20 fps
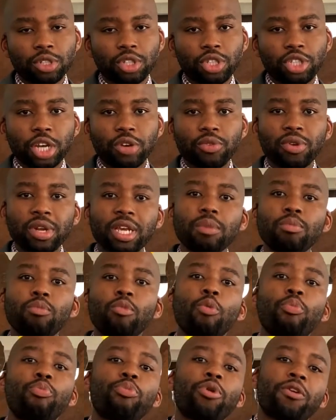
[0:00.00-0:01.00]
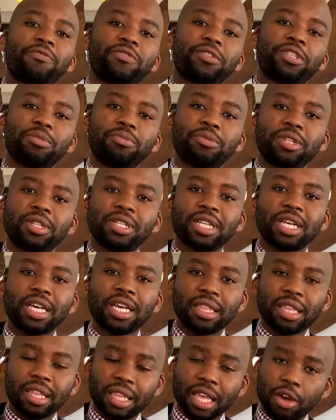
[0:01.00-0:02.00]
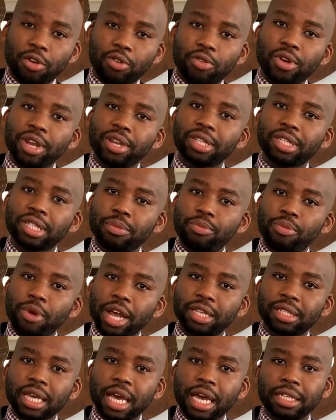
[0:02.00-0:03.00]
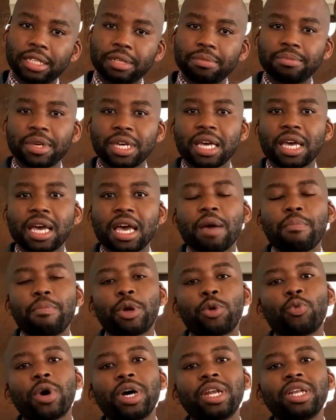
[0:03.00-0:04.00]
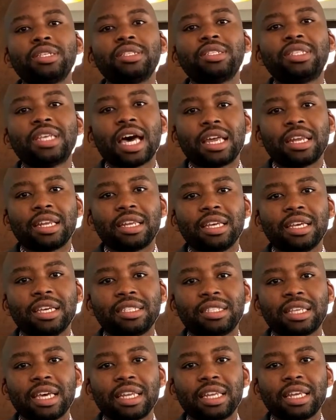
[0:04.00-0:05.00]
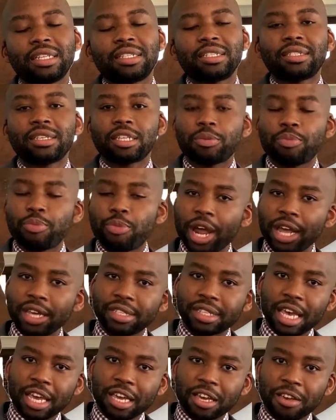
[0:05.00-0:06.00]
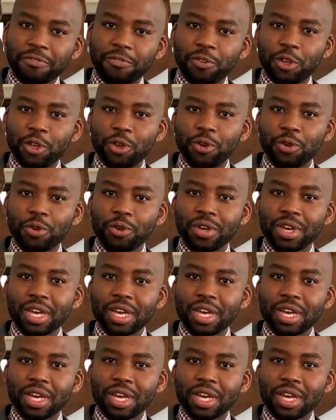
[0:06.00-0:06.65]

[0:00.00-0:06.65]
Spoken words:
Generally more profitable than the outrageously priced item, but what it's done is that it's set a price anchor for you,